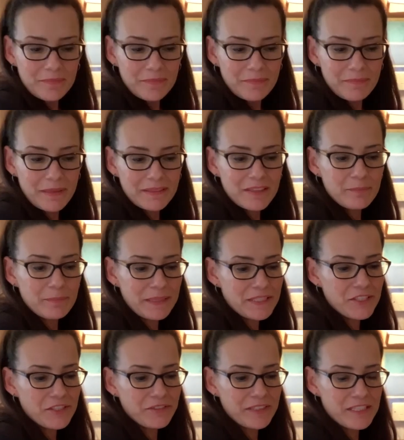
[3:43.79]
Melt the
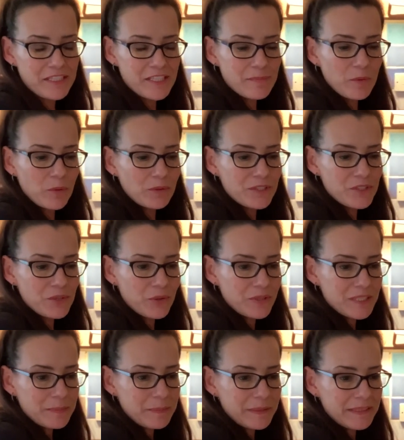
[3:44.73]
butter in a small
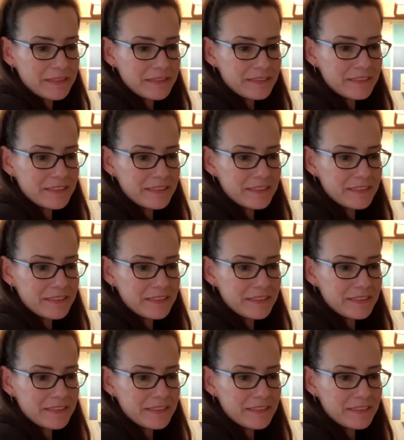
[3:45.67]
saucepan.